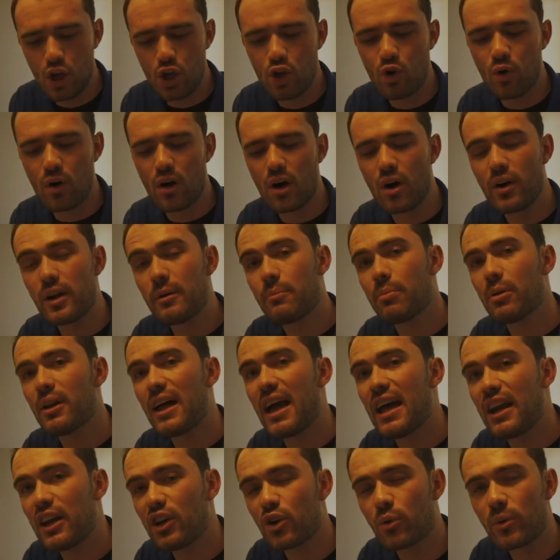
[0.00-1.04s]
you are already
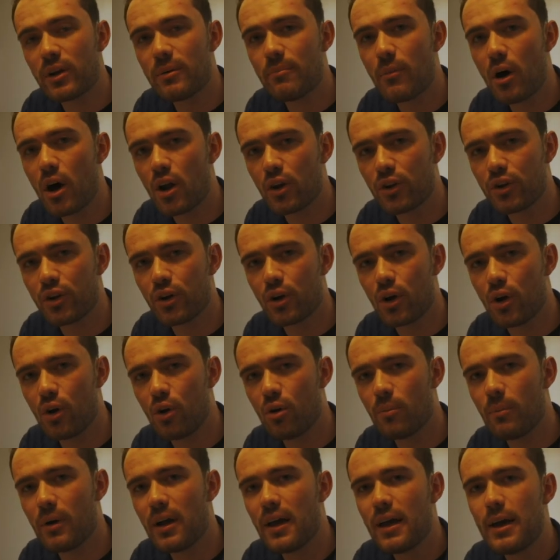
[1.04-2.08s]
planning to remodel your
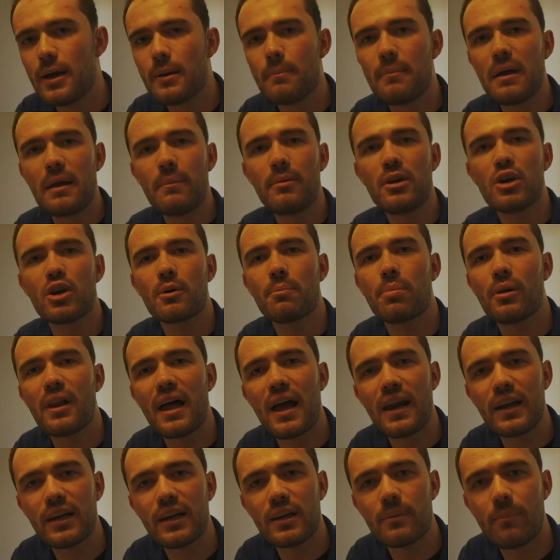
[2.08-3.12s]
home, maybe you're
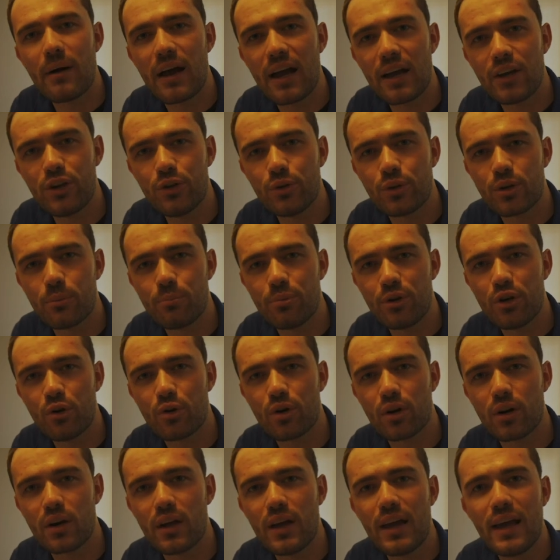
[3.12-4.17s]
planning to buy a new
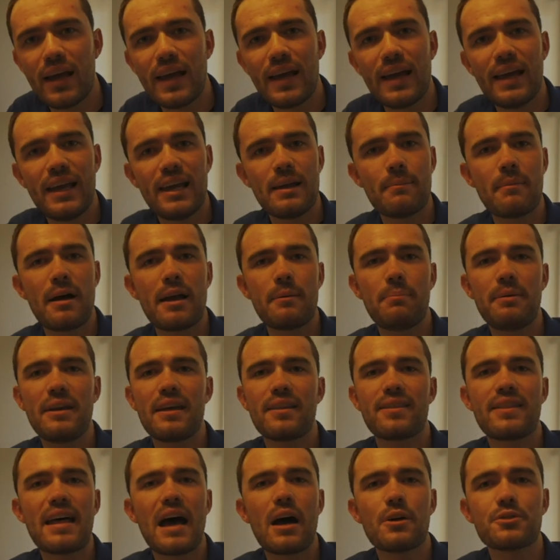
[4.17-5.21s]
computer, it might be
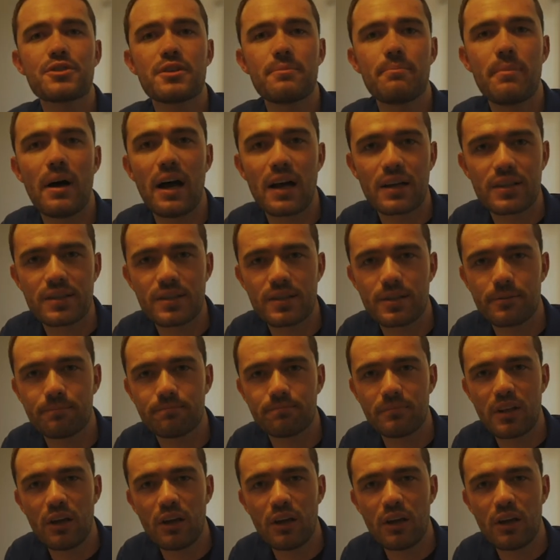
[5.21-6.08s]
a thousand bucks.